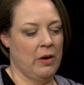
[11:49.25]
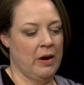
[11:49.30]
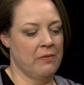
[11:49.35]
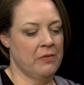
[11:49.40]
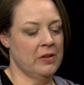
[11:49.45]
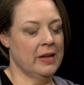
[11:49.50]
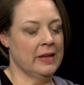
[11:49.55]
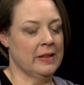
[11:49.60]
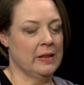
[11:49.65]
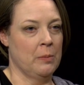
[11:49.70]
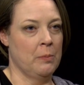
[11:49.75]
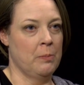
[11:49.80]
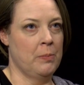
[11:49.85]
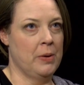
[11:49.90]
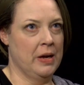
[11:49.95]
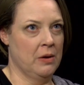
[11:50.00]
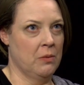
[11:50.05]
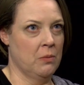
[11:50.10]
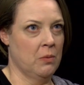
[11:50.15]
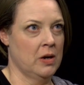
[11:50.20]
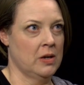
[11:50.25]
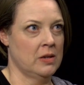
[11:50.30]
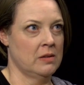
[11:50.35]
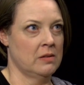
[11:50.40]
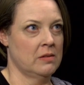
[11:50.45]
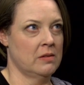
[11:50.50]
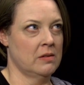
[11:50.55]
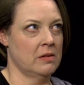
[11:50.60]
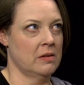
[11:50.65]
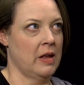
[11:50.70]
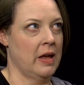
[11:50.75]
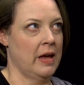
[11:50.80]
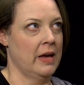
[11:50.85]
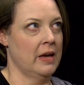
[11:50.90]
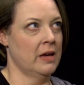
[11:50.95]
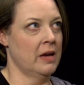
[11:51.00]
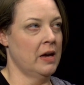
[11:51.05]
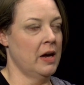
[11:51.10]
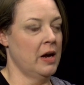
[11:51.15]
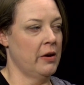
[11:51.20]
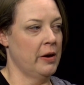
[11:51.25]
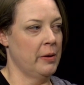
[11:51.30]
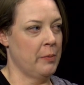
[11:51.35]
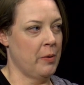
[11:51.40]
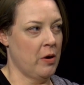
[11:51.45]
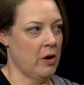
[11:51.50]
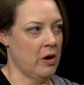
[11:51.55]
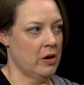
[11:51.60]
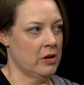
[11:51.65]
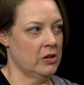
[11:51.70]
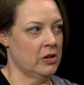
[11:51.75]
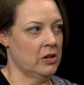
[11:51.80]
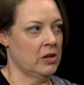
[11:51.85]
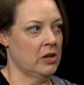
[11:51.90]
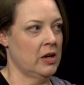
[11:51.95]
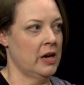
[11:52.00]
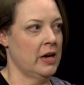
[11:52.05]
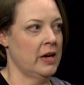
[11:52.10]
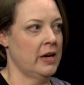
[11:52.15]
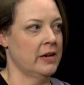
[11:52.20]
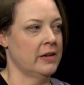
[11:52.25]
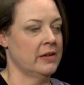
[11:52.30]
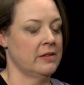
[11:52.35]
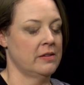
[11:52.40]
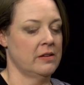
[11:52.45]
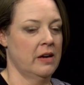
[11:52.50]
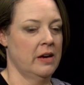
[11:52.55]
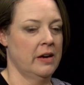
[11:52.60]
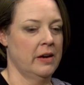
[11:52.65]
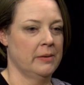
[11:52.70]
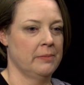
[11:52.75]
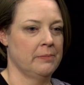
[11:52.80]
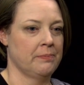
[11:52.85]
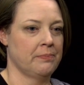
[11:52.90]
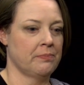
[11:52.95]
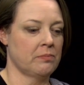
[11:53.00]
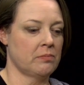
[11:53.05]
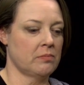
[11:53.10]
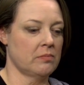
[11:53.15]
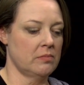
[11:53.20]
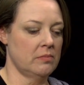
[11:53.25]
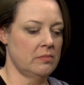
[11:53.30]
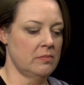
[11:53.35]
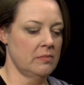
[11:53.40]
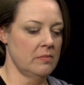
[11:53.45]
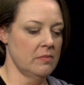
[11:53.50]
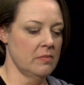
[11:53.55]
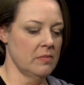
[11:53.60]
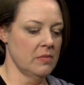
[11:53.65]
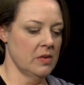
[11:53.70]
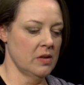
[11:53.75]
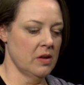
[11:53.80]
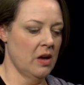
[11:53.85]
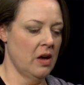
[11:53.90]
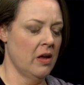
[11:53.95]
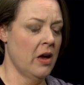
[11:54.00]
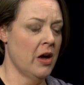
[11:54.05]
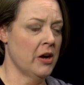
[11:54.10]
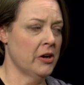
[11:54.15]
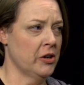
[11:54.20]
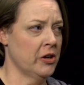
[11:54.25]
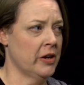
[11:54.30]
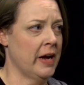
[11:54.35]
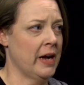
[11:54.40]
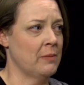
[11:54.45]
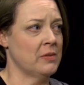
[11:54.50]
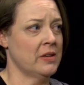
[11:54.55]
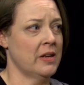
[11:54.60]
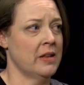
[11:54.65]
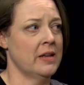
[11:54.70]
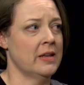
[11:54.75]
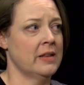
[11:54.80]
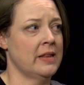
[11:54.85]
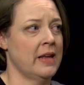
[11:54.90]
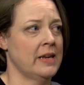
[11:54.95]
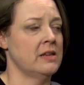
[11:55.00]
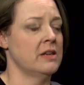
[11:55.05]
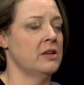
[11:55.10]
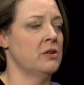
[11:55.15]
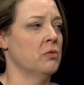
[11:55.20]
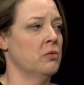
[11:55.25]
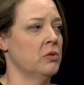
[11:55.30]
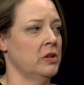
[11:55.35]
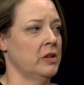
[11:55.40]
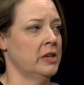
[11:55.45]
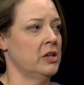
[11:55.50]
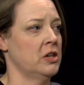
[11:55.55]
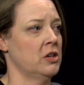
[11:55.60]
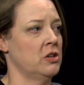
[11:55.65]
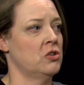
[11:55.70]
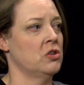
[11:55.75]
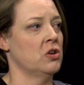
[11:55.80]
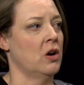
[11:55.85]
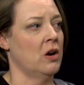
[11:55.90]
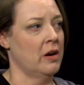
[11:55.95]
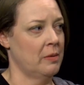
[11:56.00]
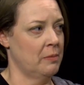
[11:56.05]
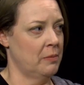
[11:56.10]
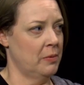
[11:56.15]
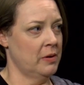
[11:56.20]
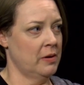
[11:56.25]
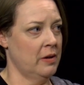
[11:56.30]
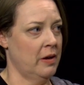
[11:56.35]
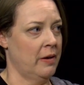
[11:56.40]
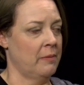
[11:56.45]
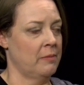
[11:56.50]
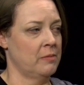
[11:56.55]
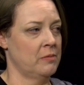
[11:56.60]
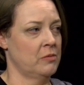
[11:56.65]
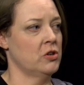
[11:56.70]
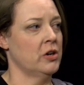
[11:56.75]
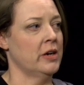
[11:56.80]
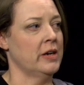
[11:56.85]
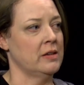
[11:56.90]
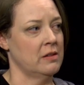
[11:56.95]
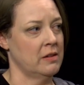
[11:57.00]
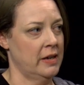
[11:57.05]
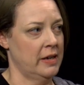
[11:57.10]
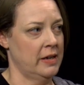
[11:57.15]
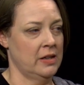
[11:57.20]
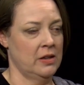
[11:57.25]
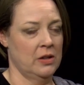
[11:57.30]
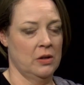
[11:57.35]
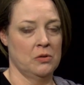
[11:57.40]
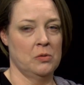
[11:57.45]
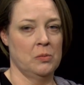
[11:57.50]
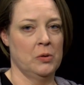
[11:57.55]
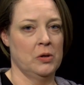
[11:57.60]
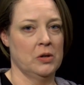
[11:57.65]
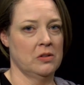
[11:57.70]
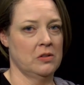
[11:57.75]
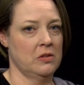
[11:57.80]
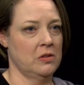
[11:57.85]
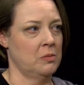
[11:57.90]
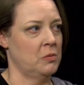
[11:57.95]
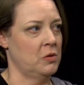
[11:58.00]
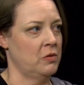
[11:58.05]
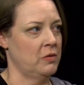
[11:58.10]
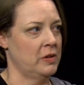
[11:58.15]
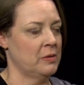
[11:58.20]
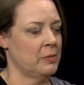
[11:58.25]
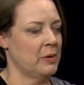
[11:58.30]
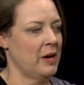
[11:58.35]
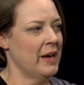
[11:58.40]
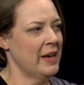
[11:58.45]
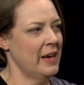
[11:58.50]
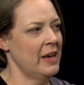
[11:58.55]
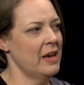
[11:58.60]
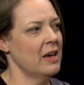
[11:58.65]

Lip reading: feel like the big ones like Harry Potter and Hunger Games, I think they did a really good job translating those books to movies, but I